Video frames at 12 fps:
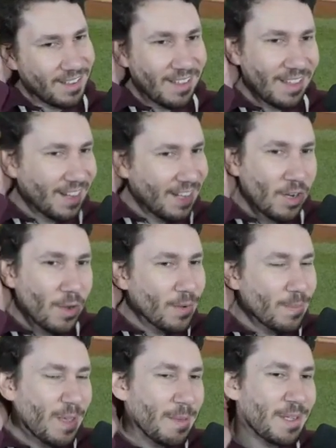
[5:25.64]
And I know
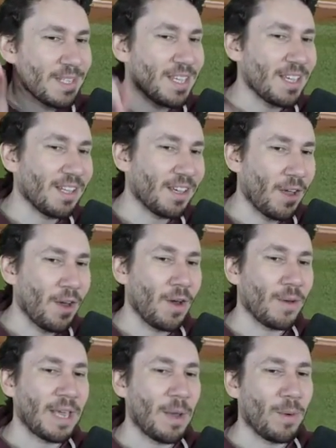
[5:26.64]
maybe he's thinking like, oh,
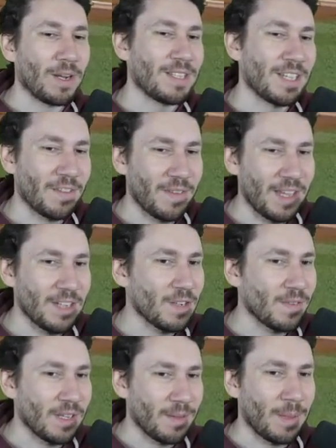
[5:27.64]
okay, I want to take advantage of it.